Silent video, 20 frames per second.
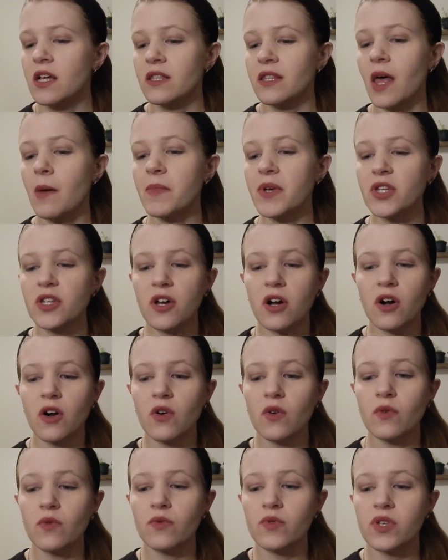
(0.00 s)
Let me
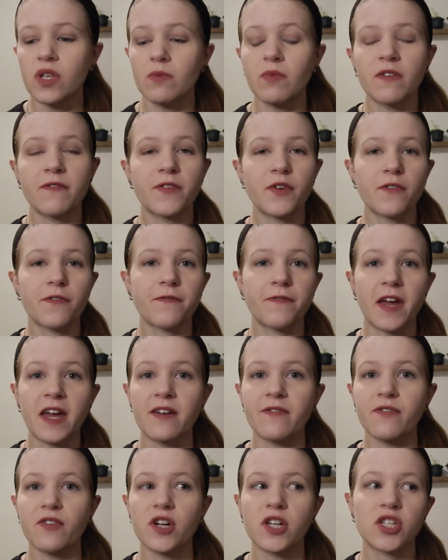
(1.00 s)
know some of your
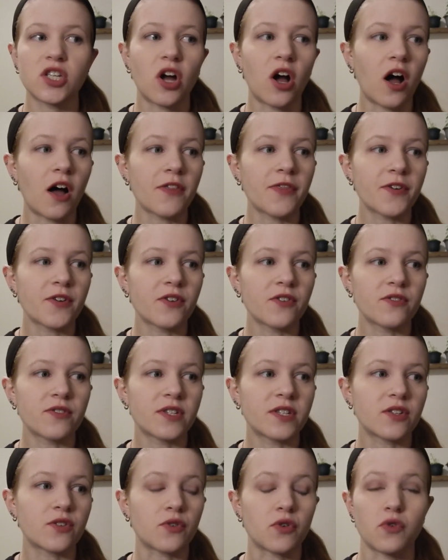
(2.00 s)
favorite
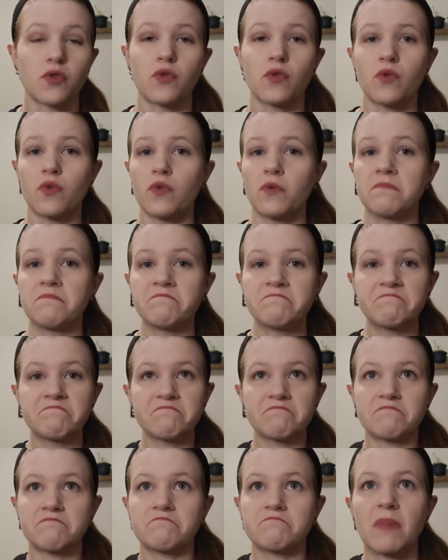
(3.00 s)
authors who
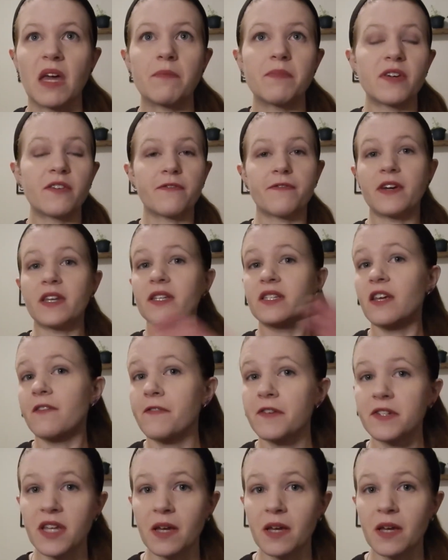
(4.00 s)
maybe fit a different